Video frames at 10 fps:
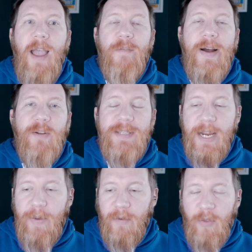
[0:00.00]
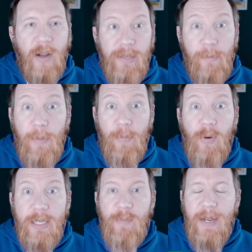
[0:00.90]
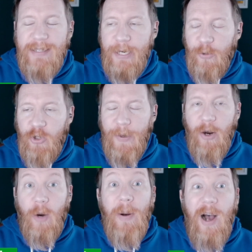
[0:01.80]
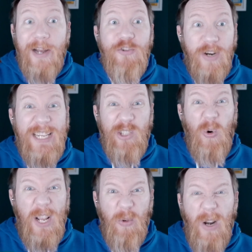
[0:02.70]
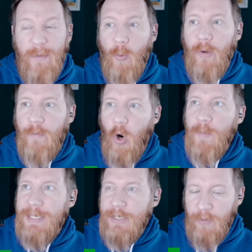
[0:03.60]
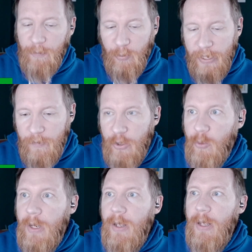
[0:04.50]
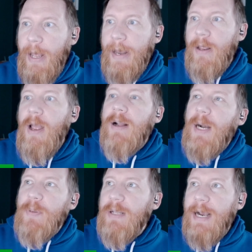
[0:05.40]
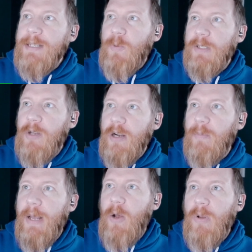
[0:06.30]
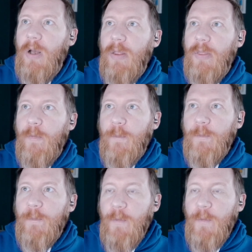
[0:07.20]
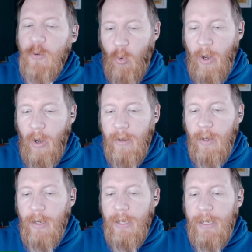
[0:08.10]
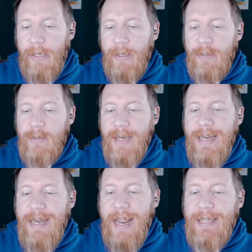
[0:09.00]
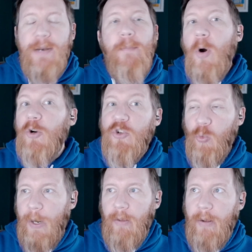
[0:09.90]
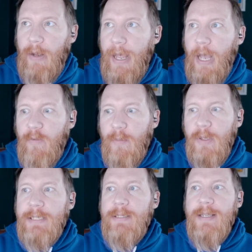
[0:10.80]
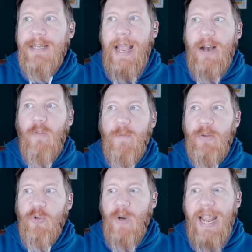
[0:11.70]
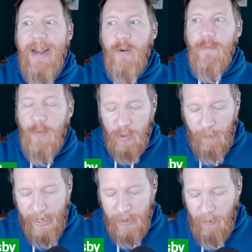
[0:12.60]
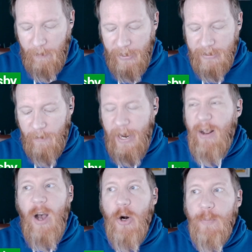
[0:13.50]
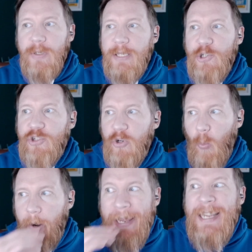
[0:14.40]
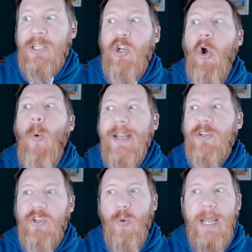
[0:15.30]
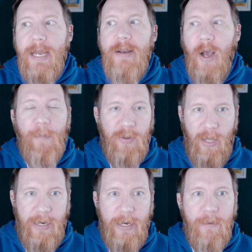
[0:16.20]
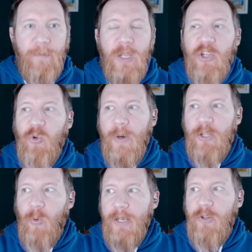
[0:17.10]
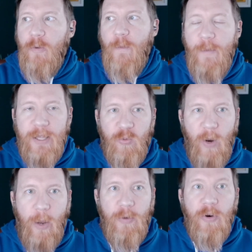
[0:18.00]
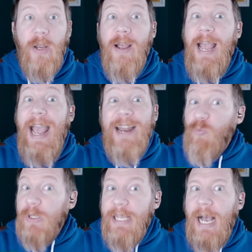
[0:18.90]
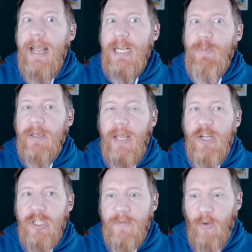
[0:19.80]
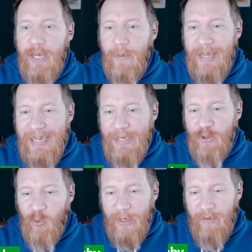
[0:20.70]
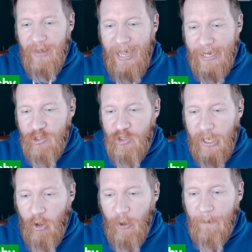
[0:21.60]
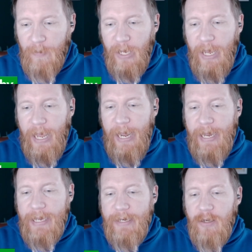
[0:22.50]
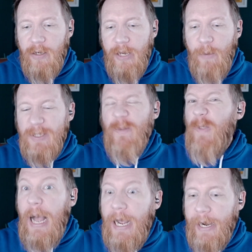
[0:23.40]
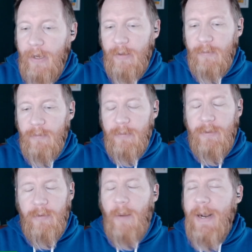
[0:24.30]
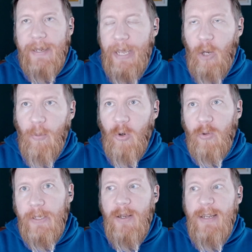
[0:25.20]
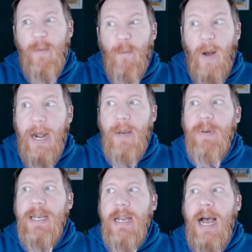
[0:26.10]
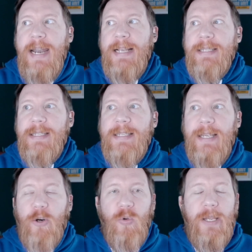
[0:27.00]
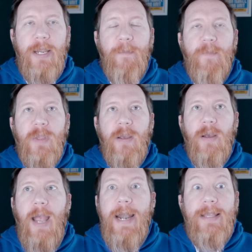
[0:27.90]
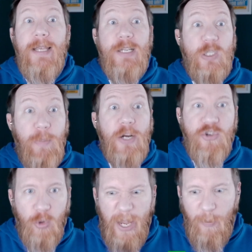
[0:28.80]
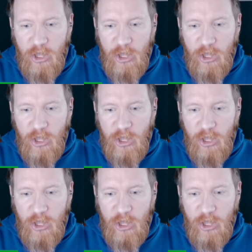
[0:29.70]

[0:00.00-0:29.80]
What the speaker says: Final segment of Locked On MLB Prospects here doing our Padres 2024 farm system preview. And a couple of guys I want to talk about. The first one is Nathan Martorella. I have him listed as an outfielder and a first baseman because I'm not 100% sure where he's going to end up playing. 2022 fifth rounder. Had really high expectations for him entering last year. And he was fine coming out of Cal Berkeley. Did fine, but not necessarily anything special like we